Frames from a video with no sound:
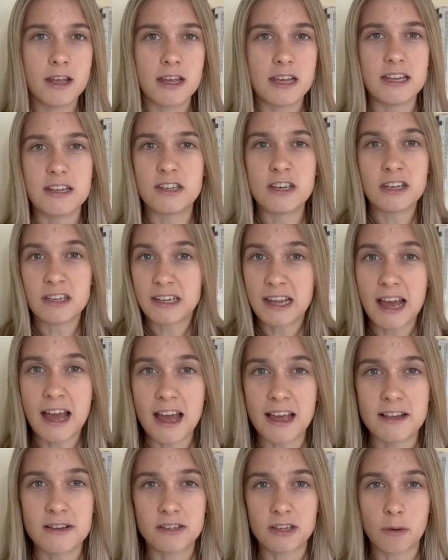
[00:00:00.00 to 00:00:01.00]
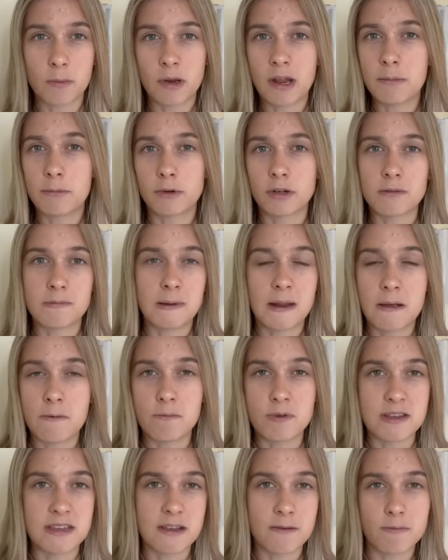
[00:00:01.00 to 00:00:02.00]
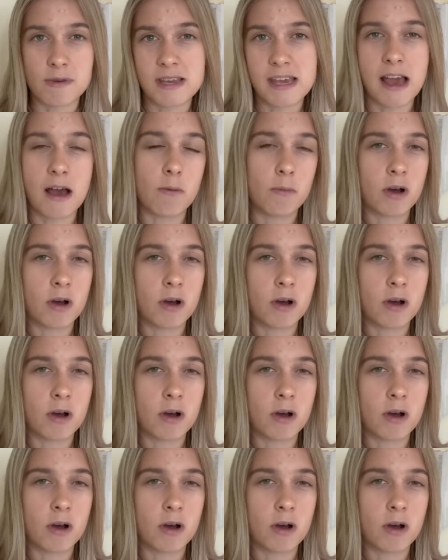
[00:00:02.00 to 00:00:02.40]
he didn't care. He's like, well, I'm not going to play week in, week out.